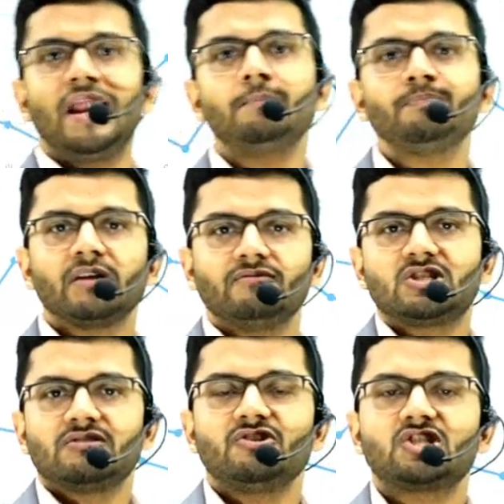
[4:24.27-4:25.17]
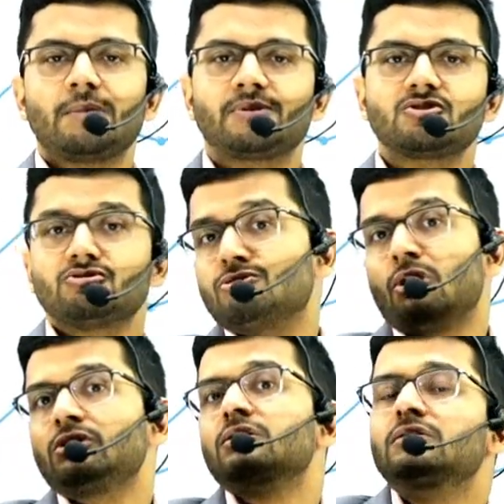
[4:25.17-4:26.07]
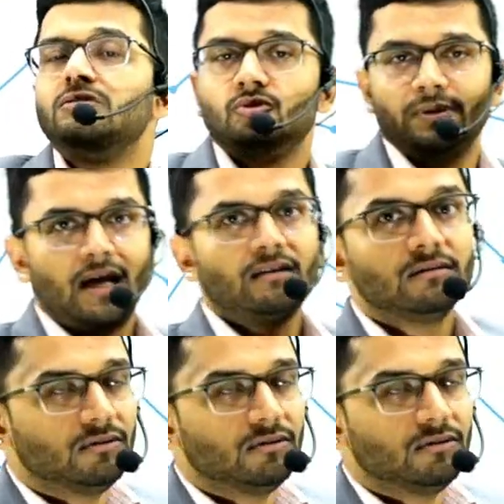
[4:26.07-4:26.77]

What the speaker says: well, which chapter is not to be done